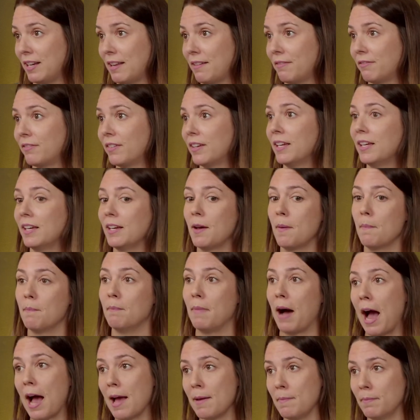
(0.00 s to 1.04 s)
If
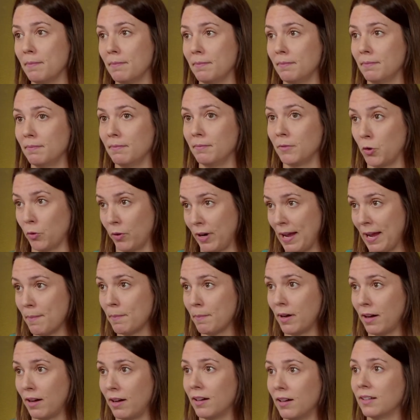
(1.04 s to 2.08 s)
my
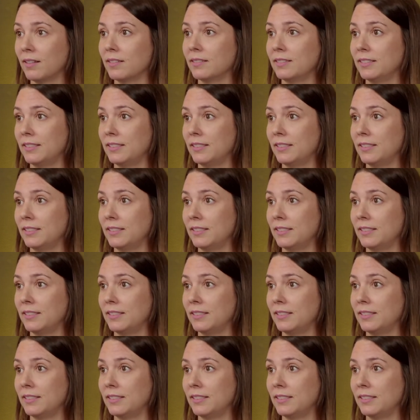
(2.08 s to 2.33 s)
grandma